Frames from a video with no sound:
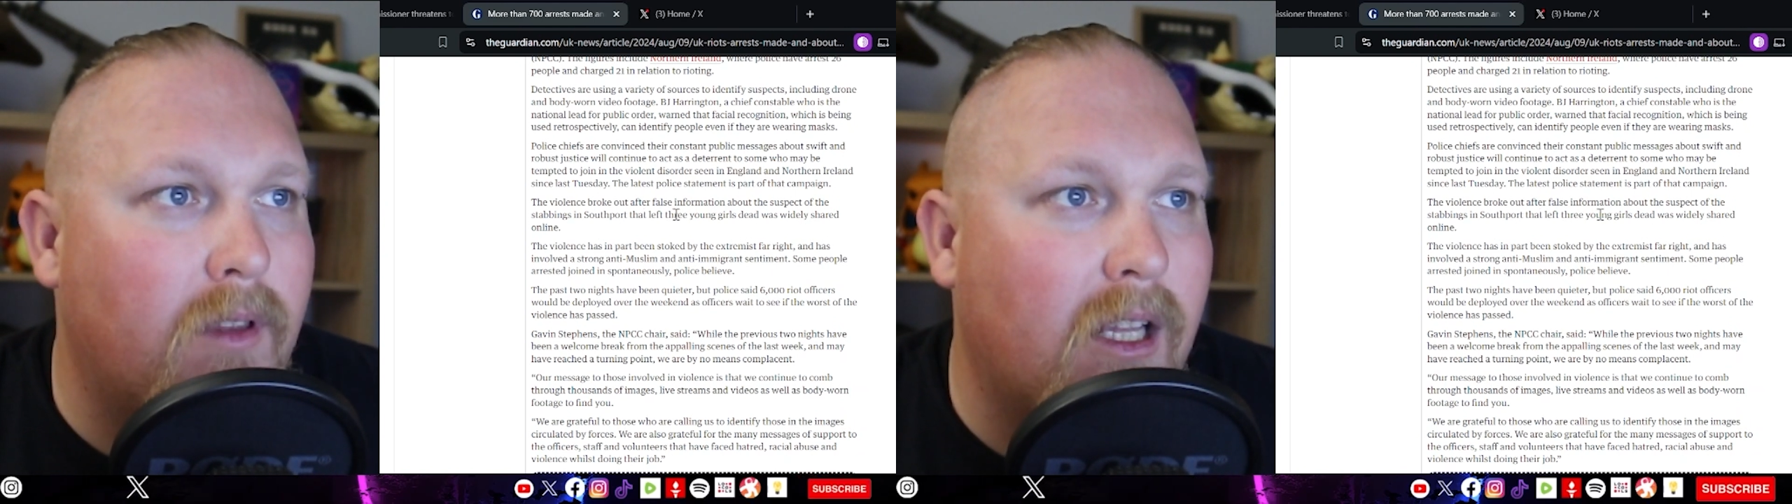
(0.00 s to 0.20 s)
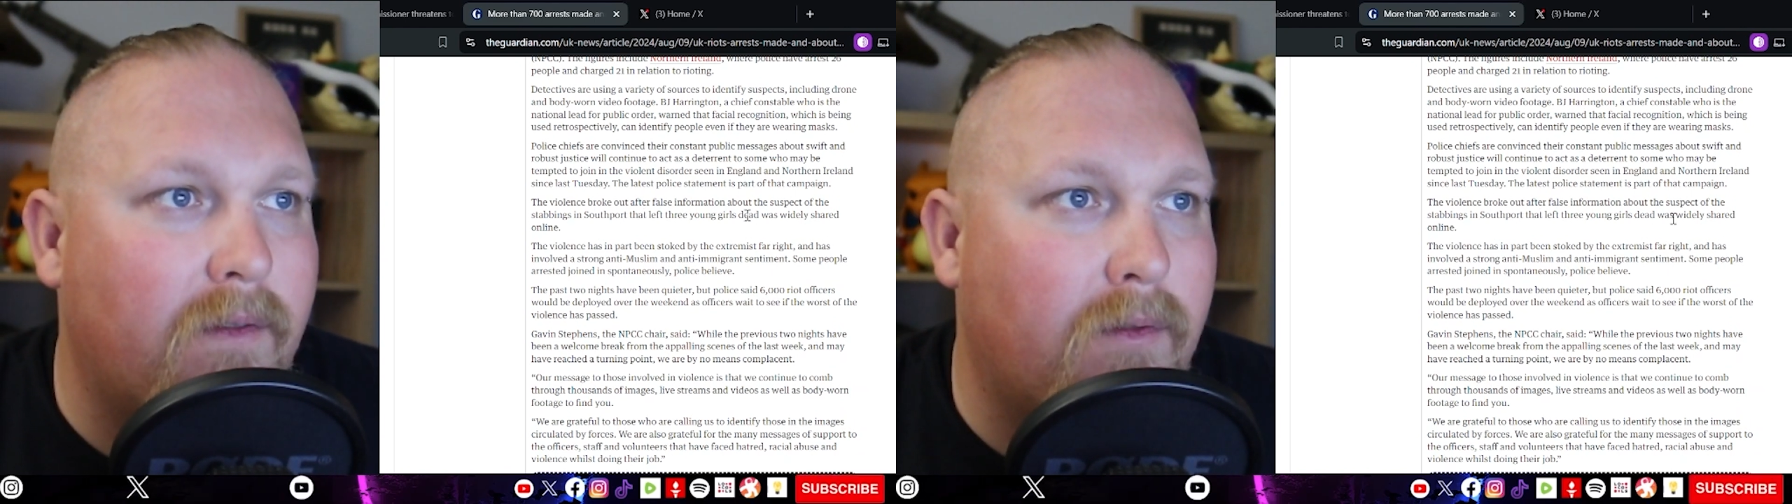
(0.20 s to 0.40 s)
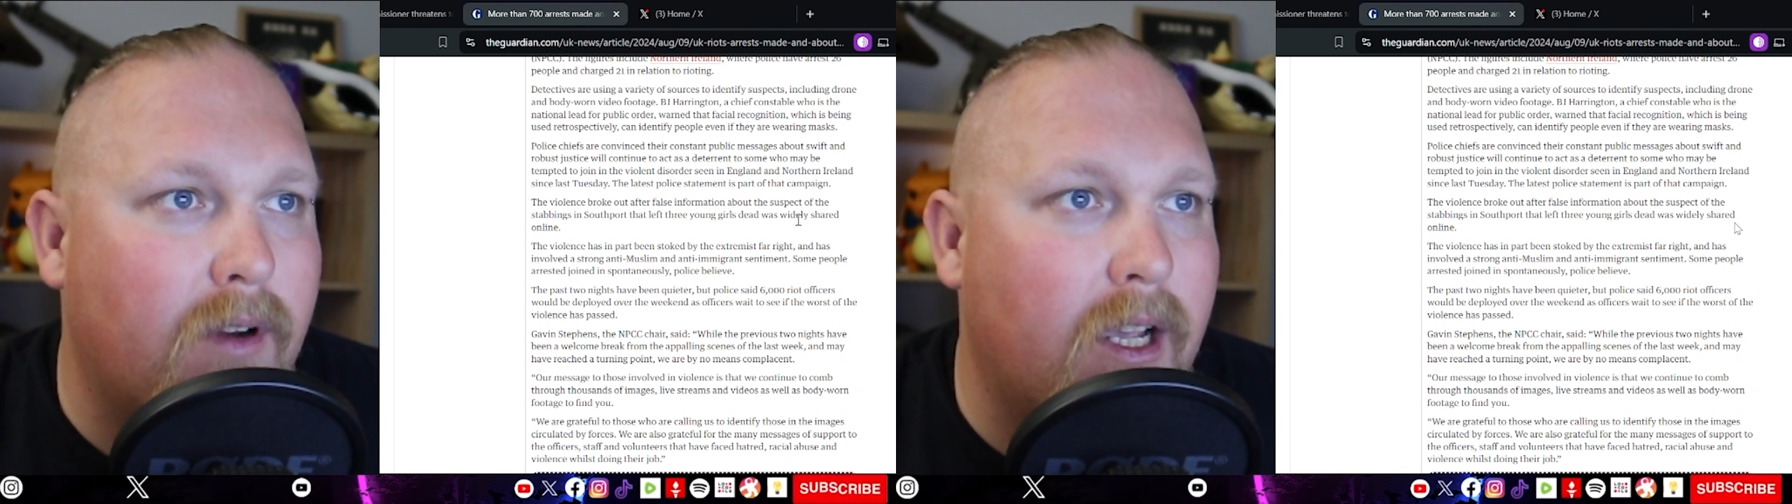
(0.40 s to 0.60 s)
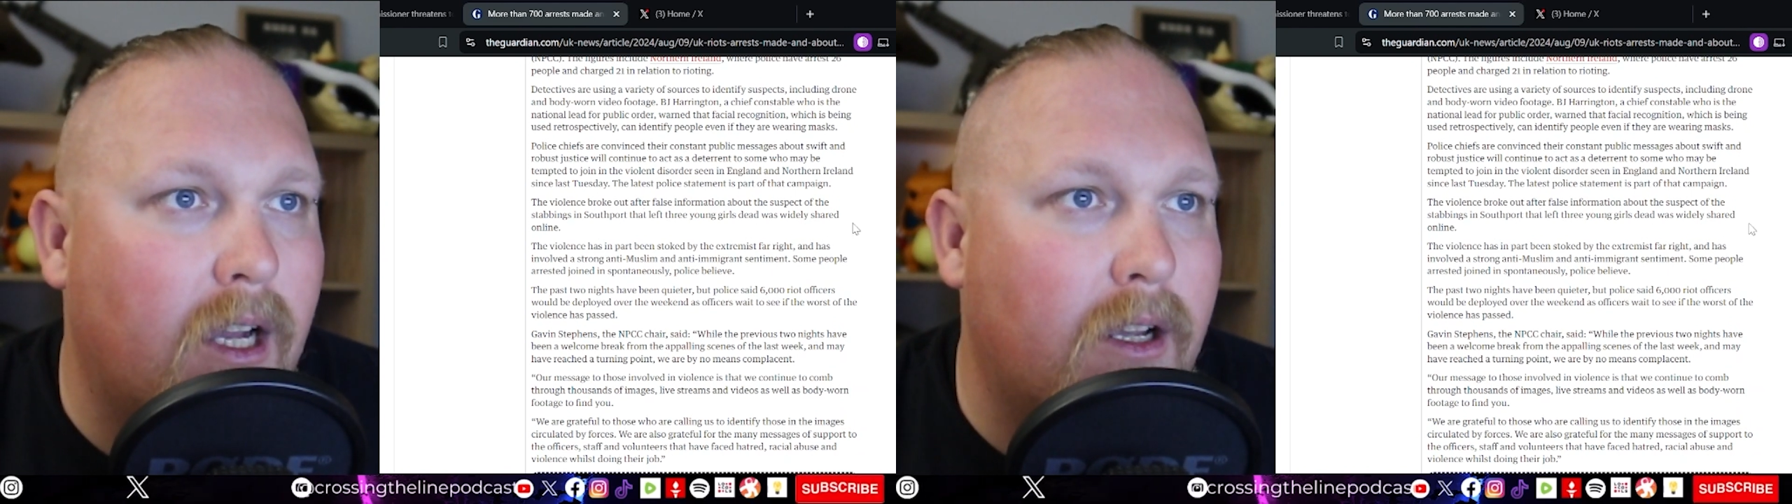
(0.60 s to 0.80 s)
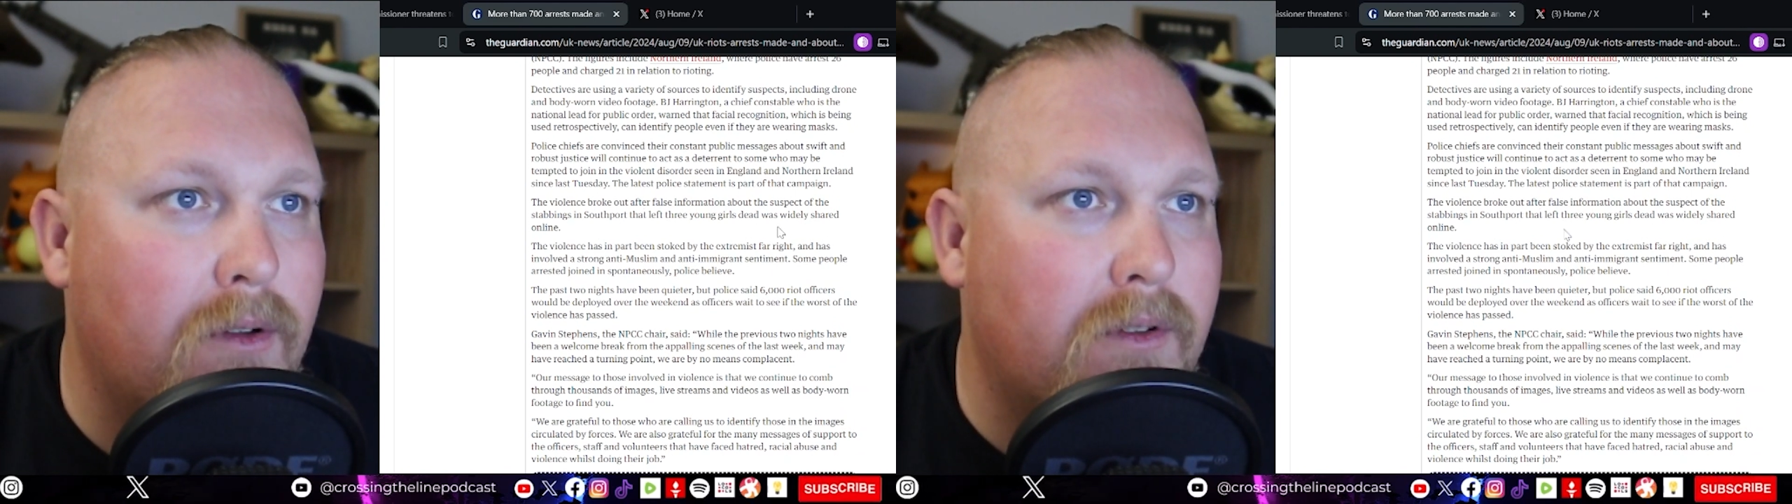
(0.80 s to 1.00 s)
They left 3
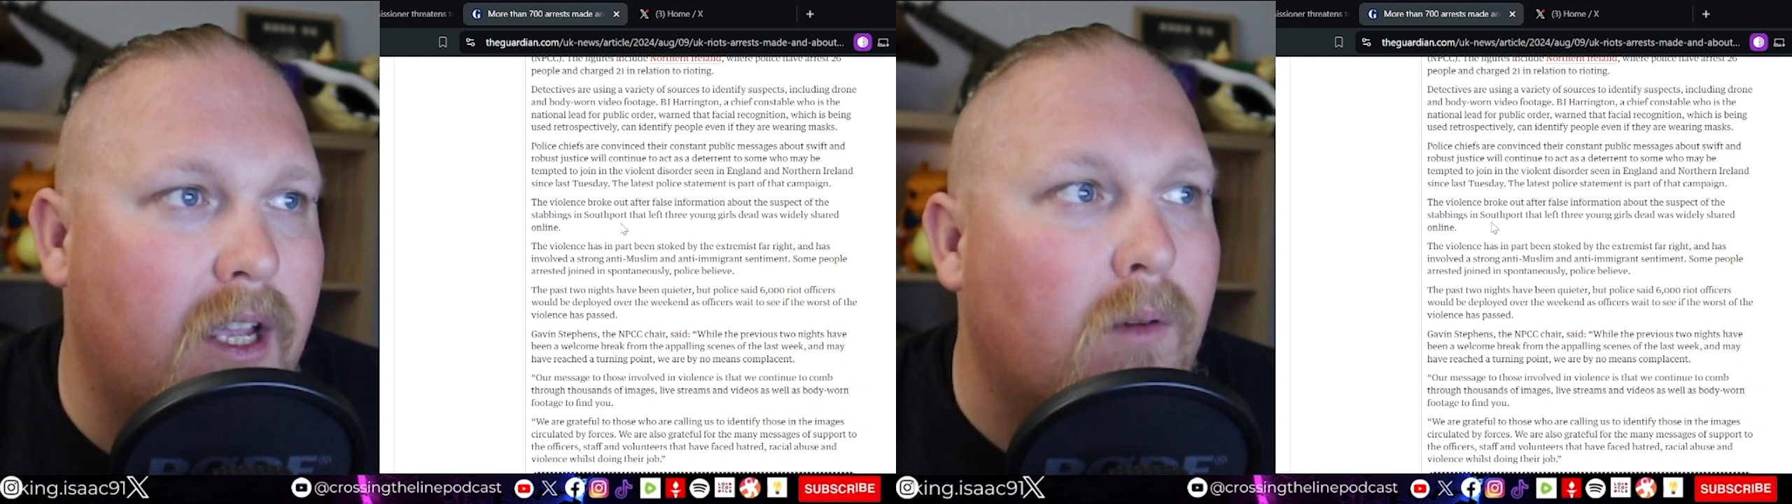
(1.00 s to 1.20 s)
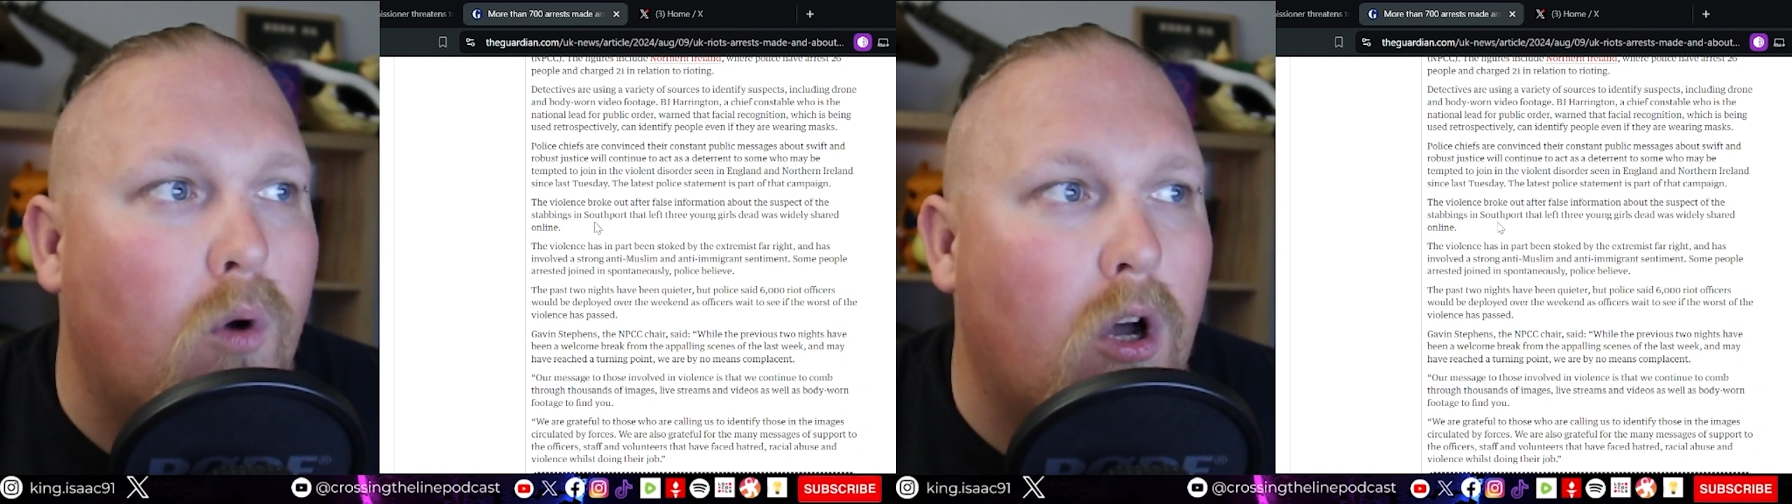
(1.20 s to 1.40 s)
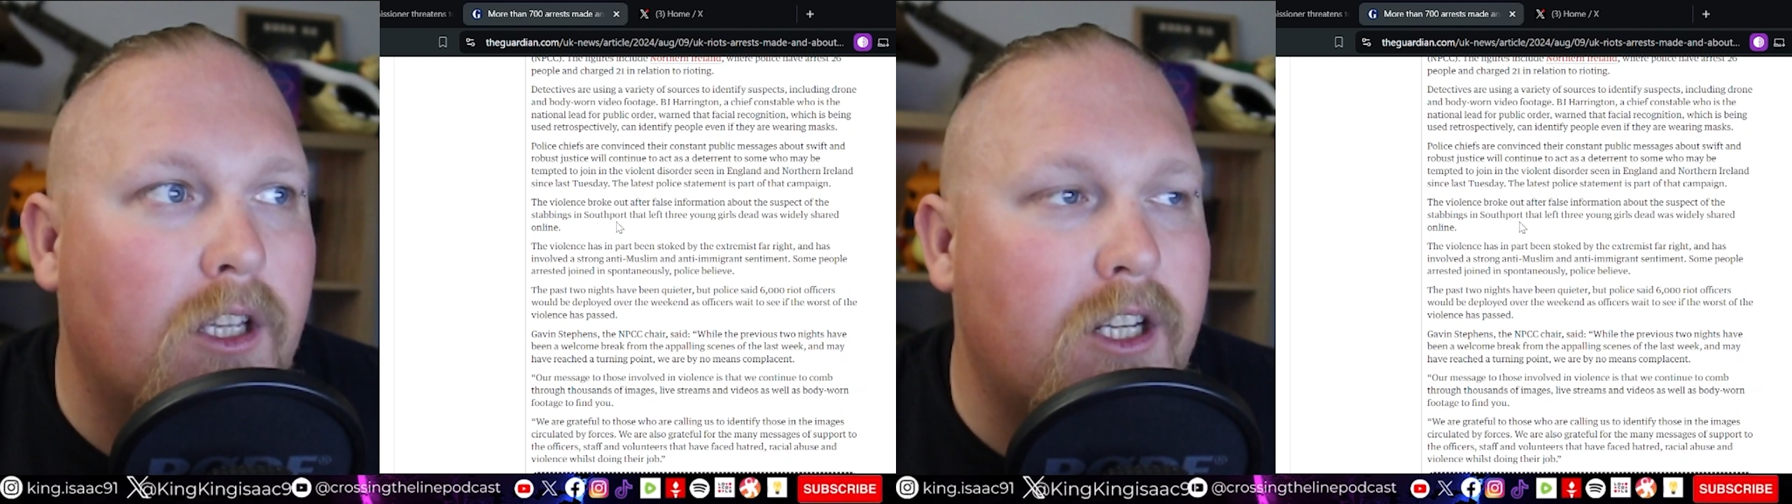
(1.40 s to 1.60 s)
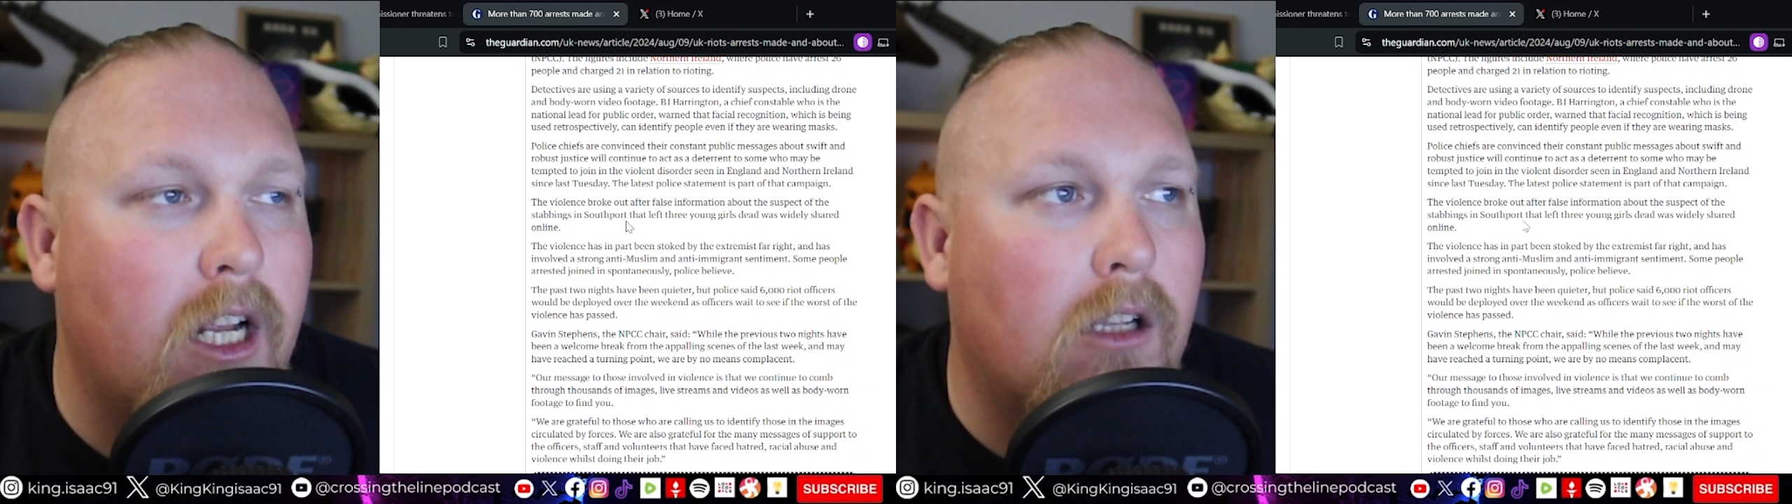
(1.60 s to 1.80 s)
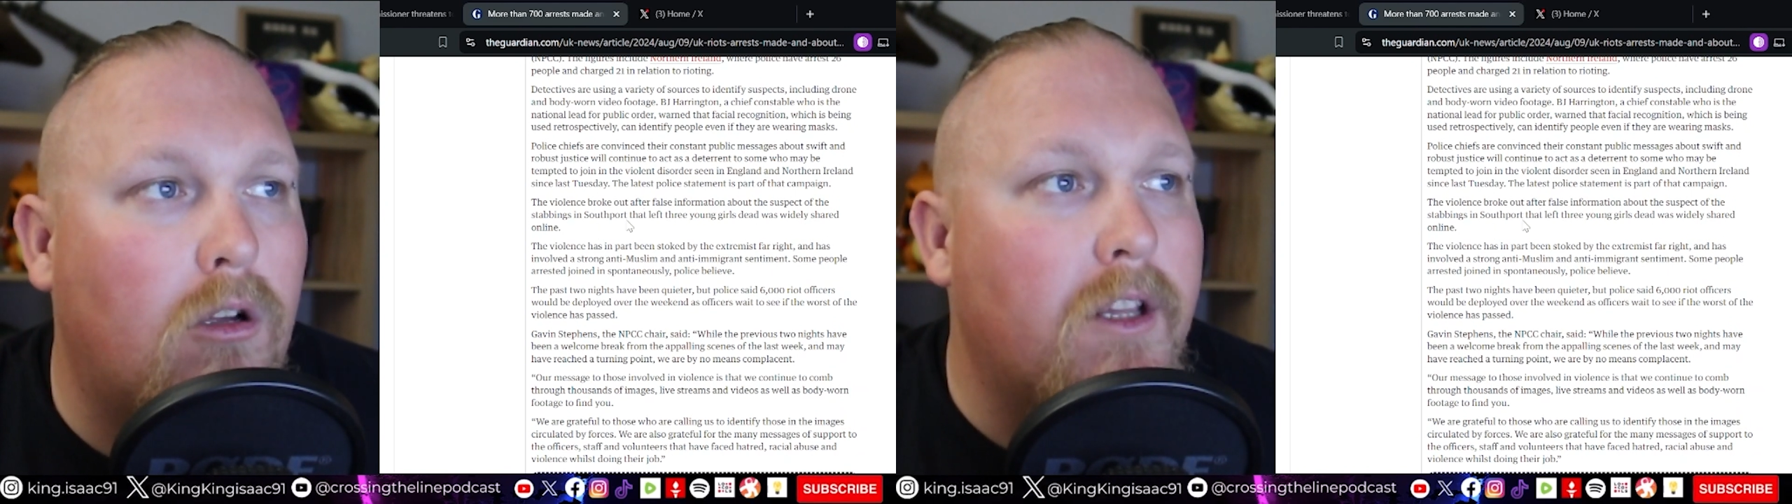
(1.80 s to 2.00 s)
young girls dead while they
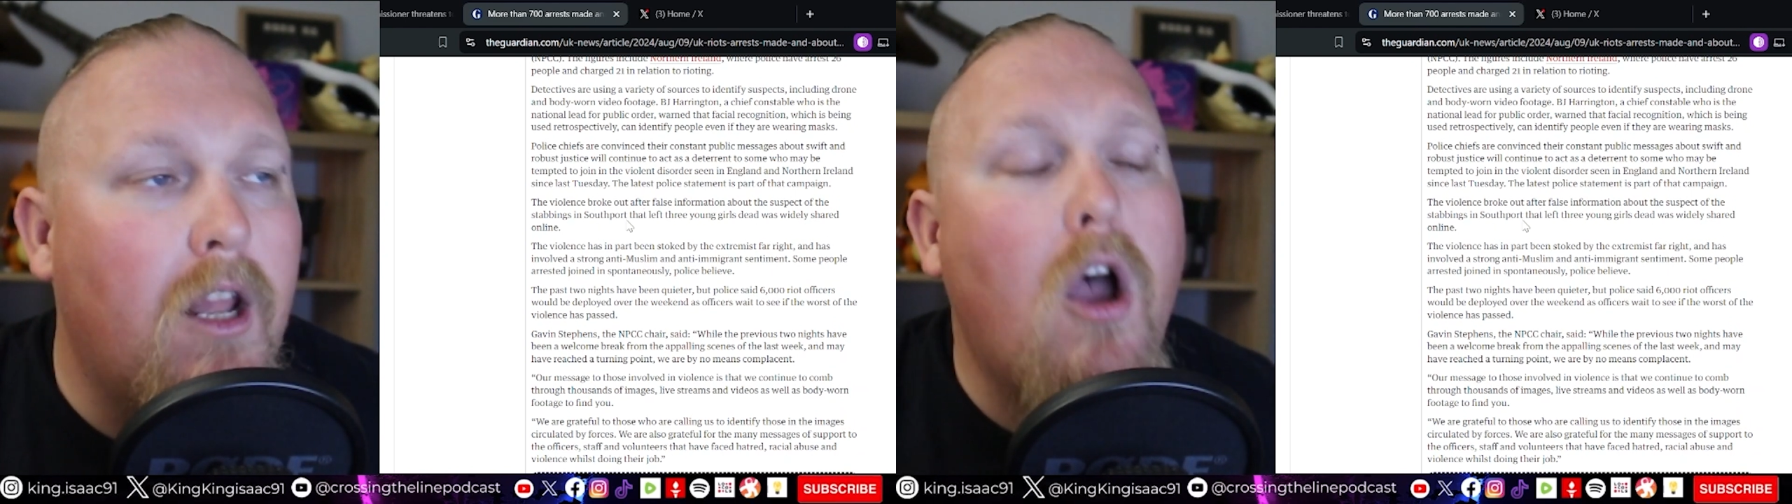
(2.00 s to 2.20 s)
shared online.